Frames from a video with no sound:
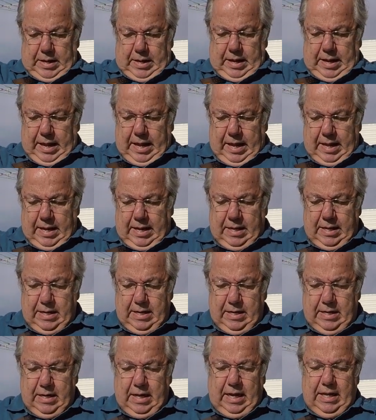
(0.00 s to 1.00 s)

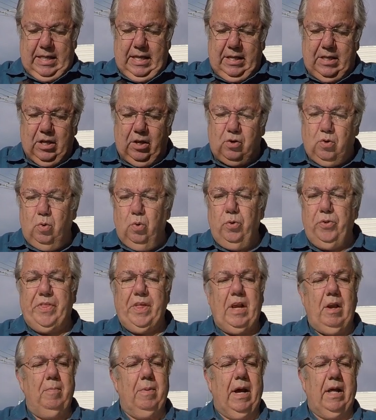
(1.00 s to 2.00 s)
and I think the cool
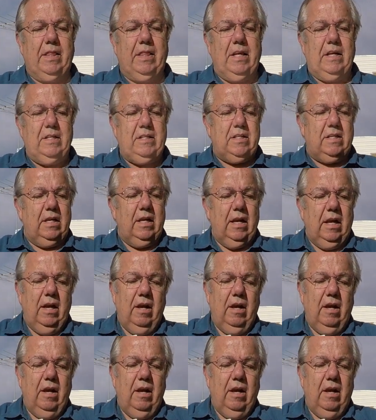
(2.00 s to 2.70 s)
thing about this,